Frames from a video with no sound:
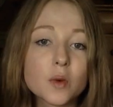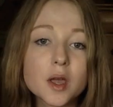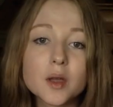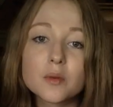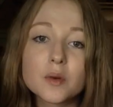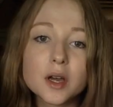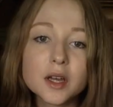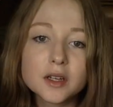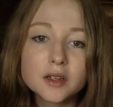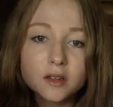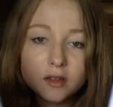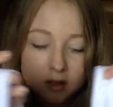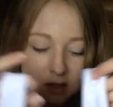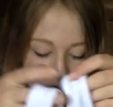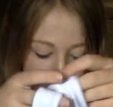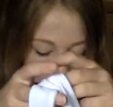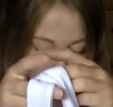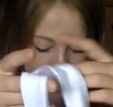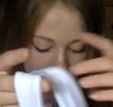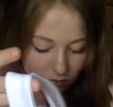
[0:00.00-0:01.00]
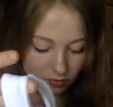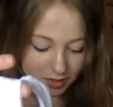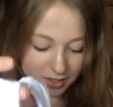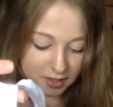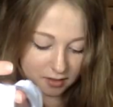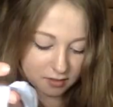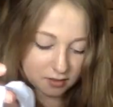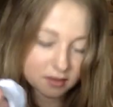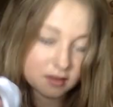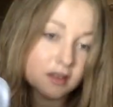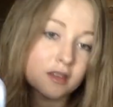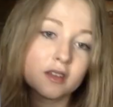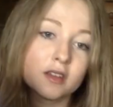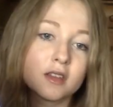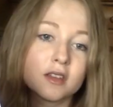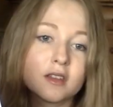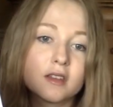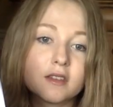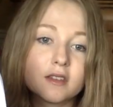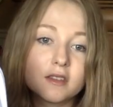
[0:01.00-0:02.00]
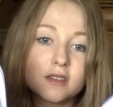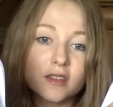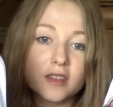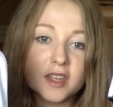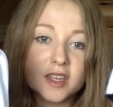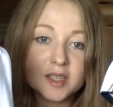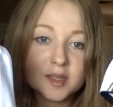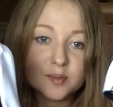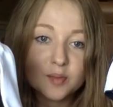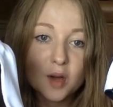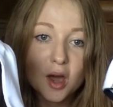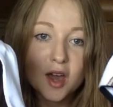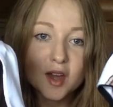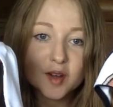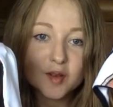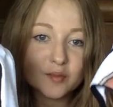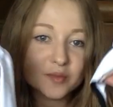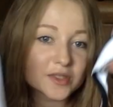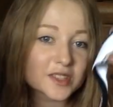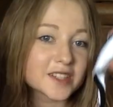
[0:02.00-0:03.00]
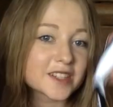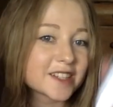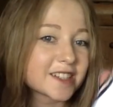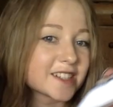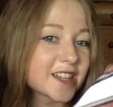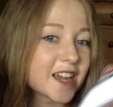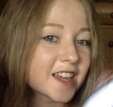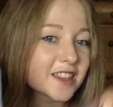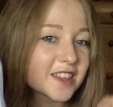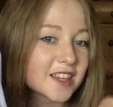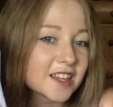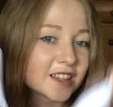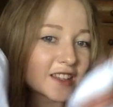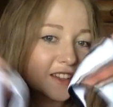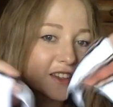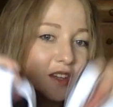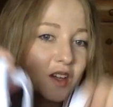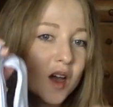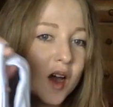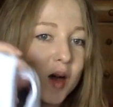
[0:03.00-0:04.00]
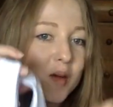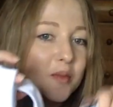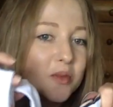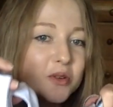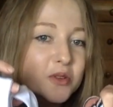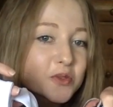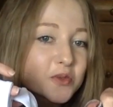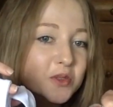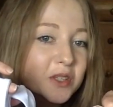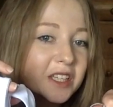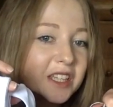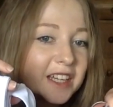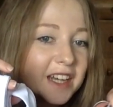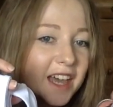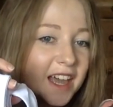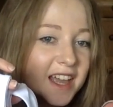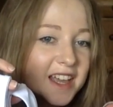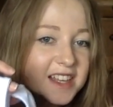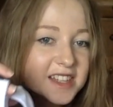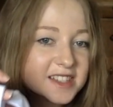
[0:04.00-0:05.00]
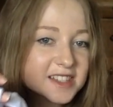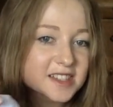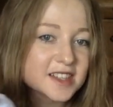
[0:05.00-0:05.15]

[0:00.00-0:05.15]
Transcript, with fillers: white one, with these bottoms because I think the combo is really nice.